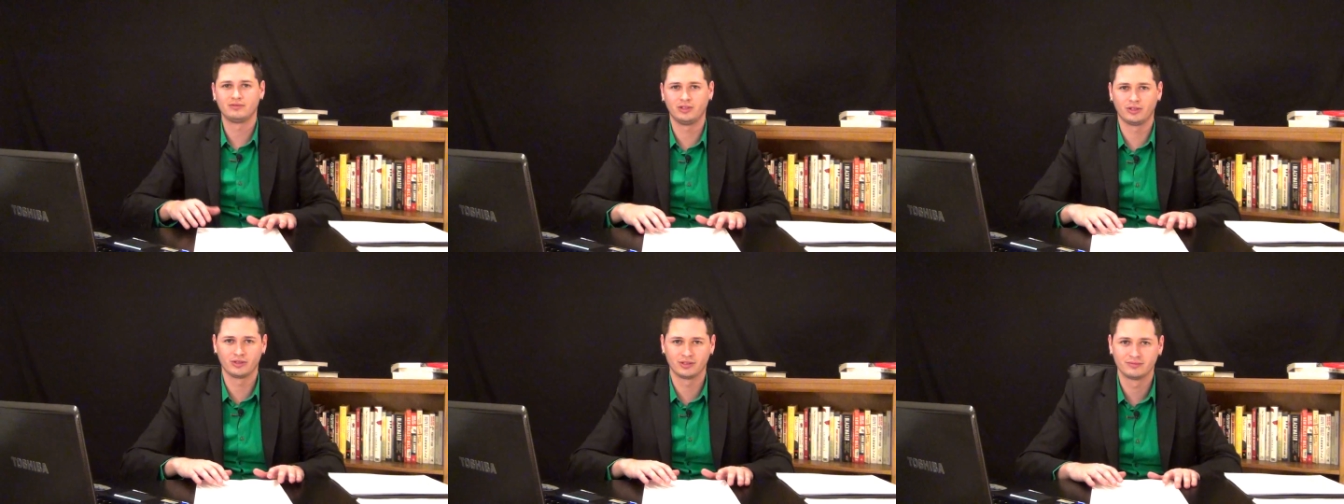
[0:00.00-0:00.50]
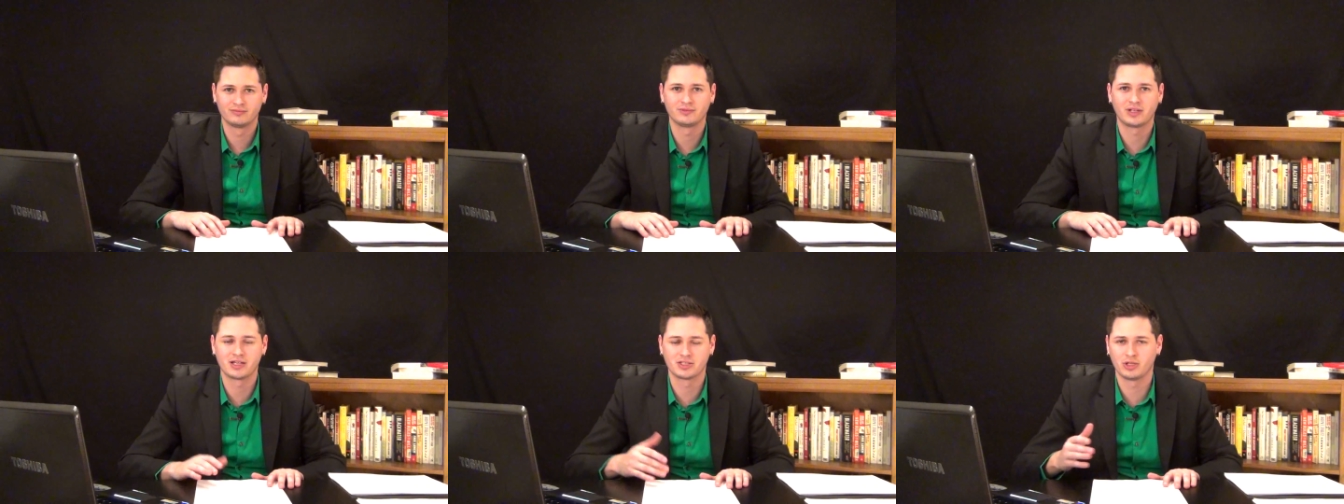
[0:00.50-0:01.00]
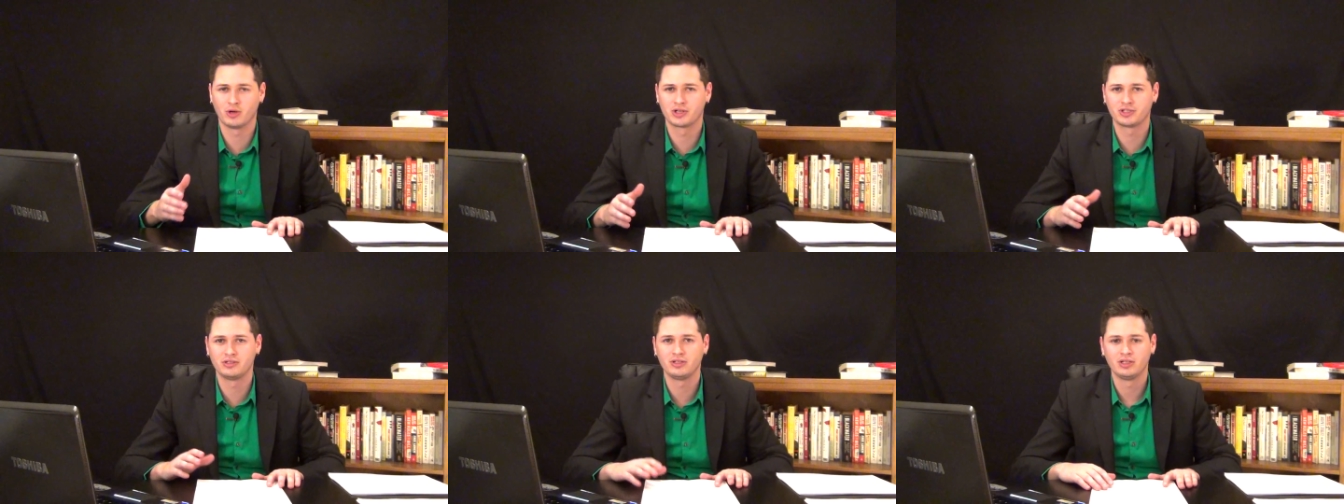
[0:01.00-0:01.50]
you know, the guys at the
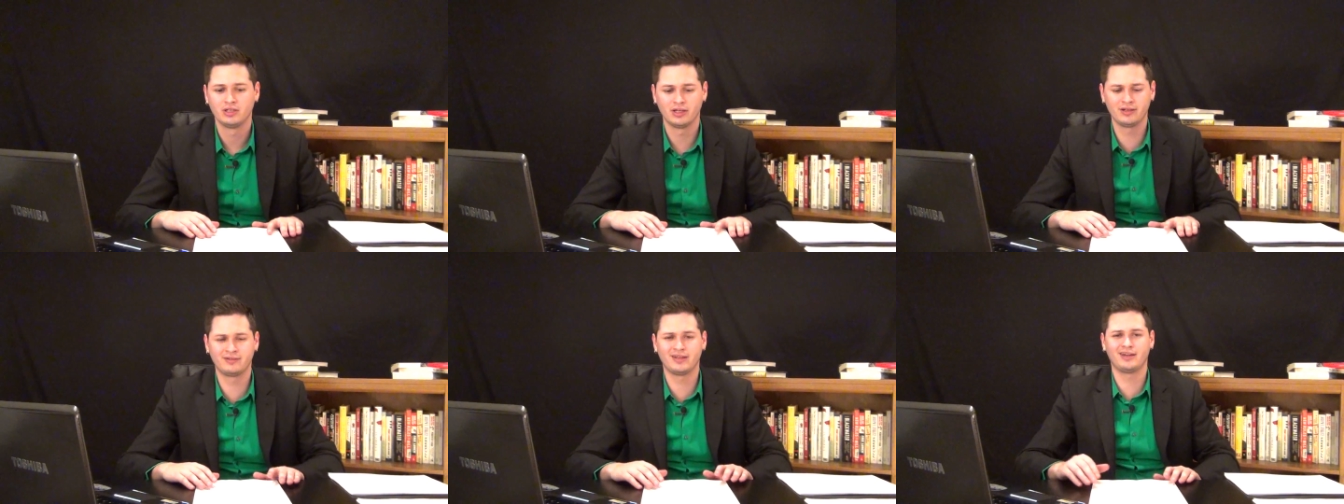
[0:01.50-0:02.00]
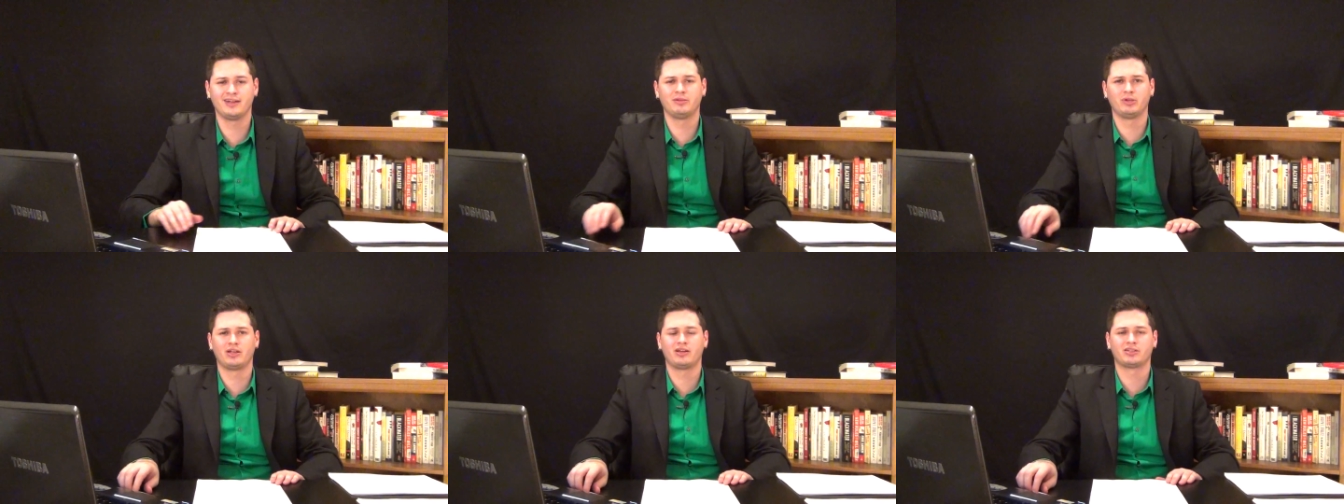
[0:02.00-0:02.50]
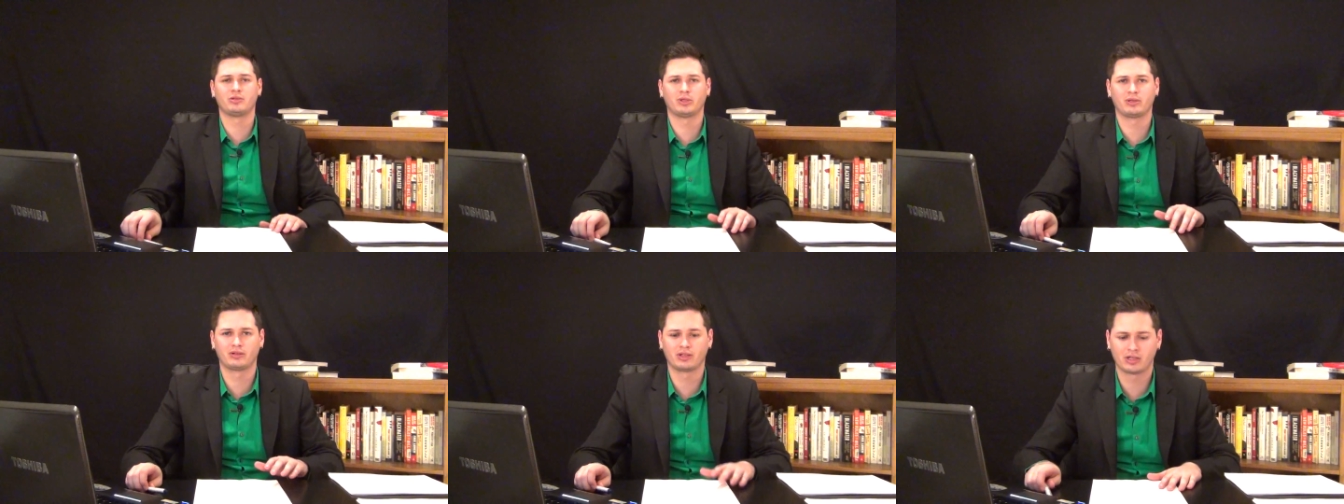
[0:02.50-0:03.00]
auction. And uh, million,
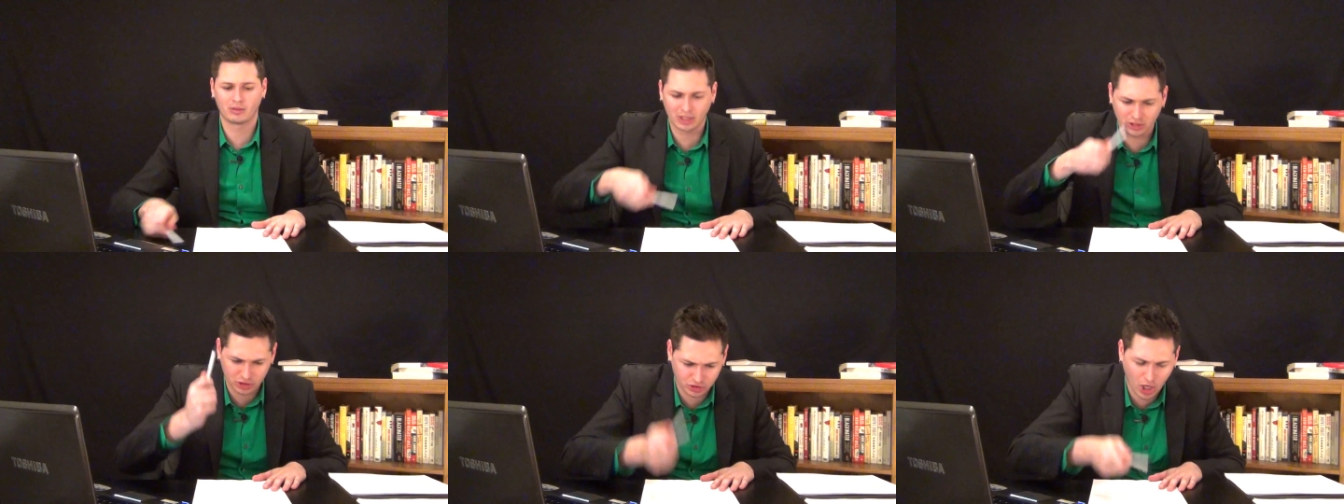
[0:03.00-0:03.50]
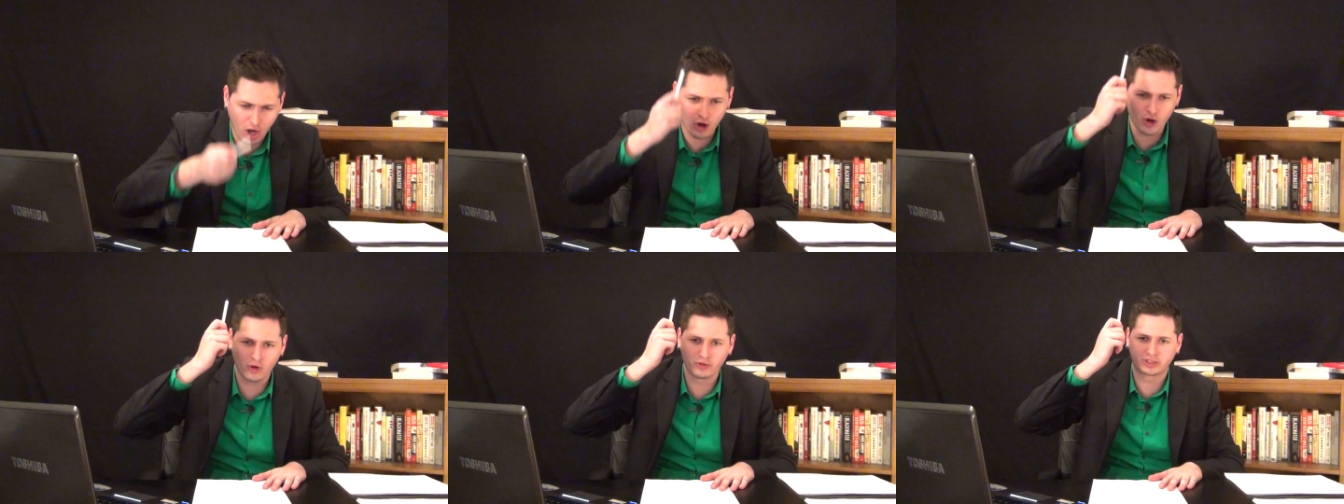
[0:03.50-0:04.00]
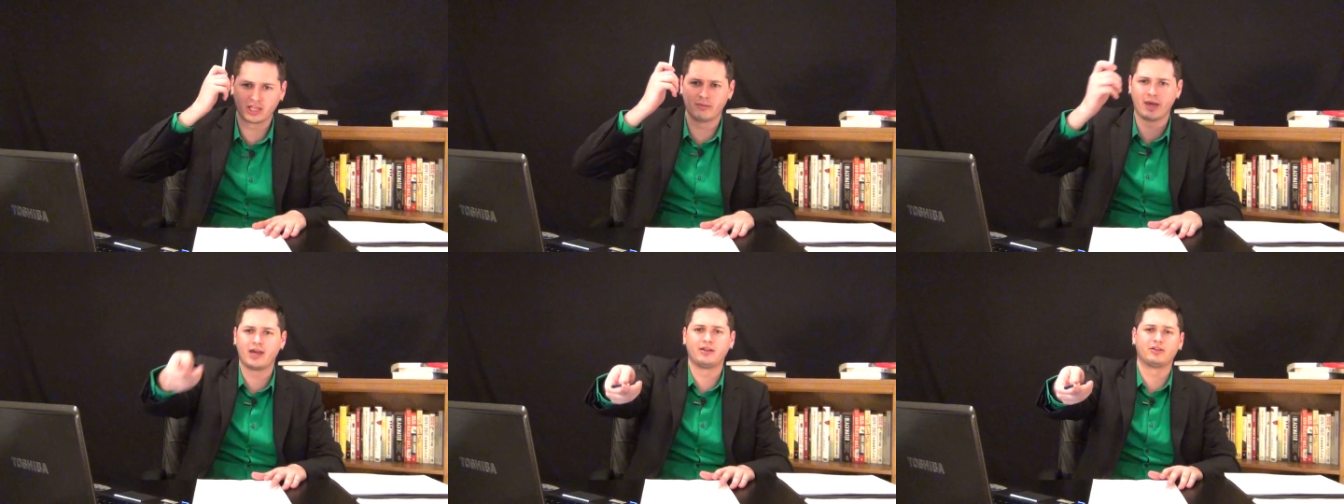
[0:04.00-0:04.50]
$80 million sold to the
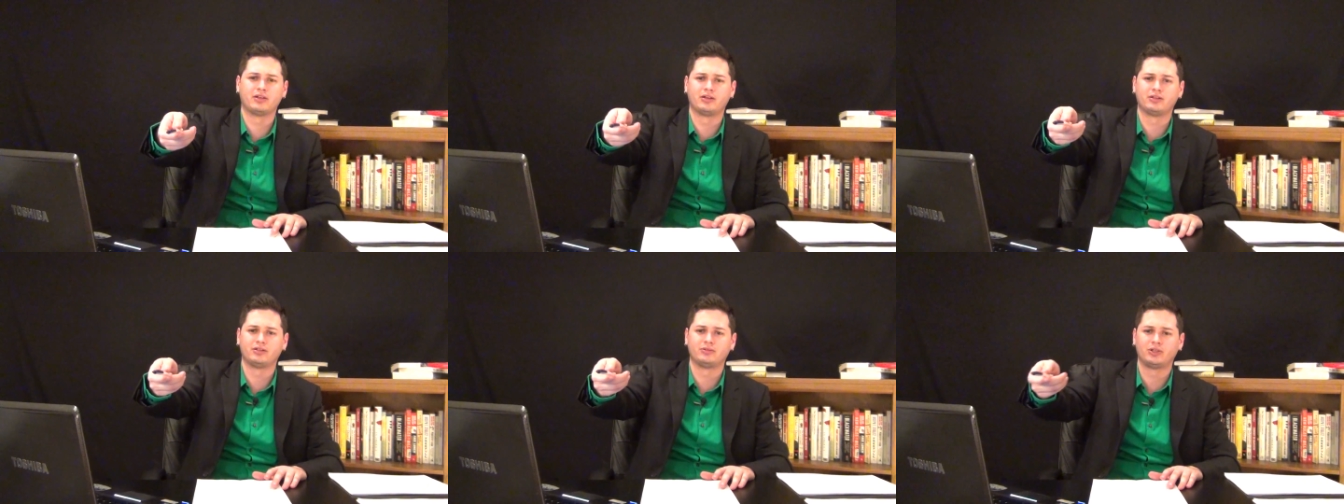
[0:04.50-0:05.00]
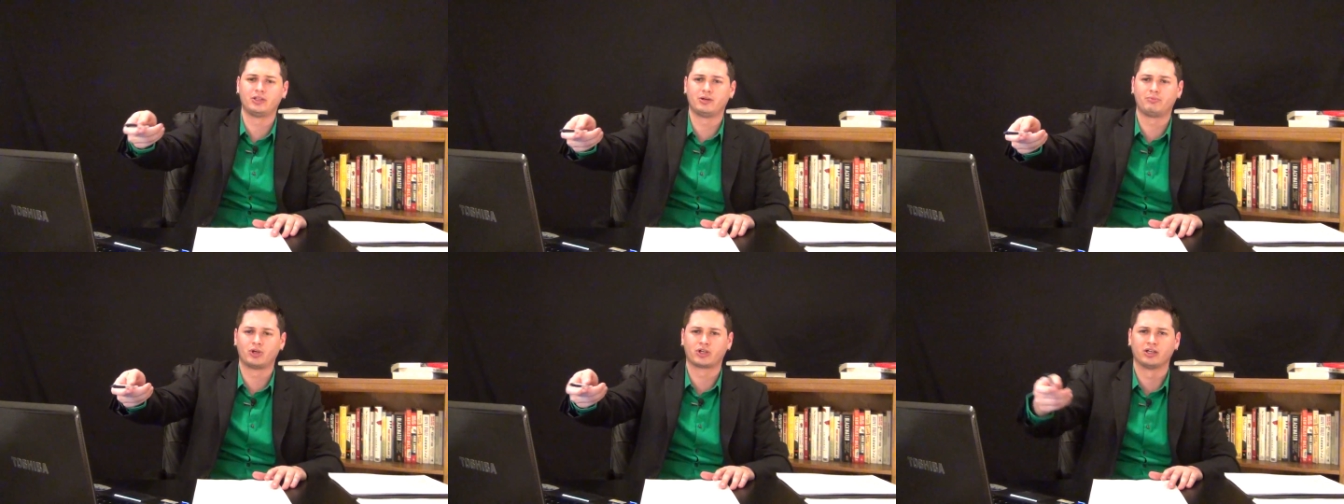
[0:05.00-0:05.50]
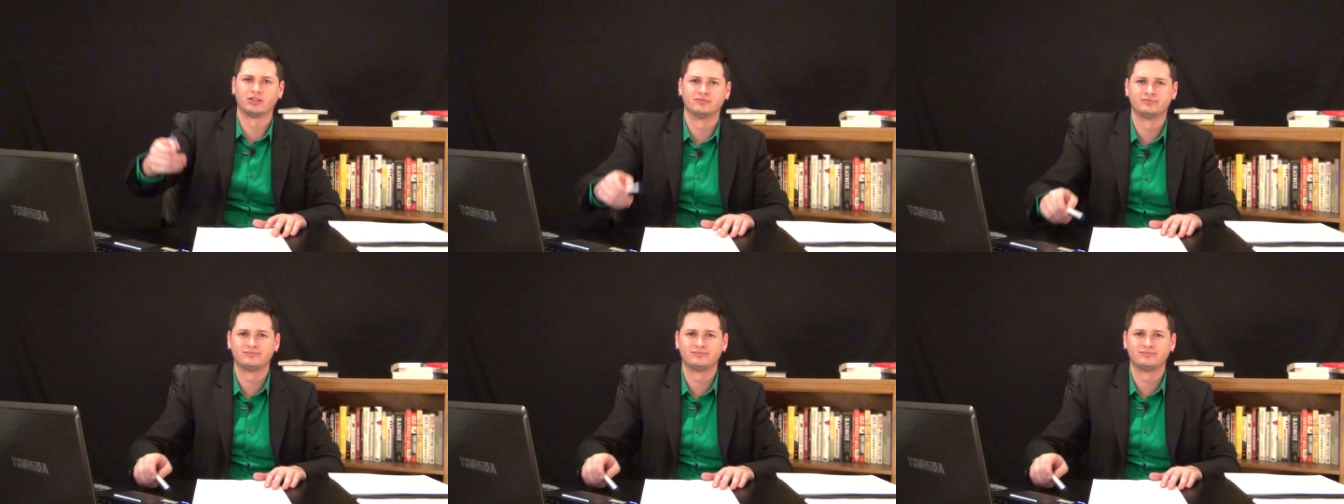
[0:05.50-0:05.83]
man in the, in the burqa.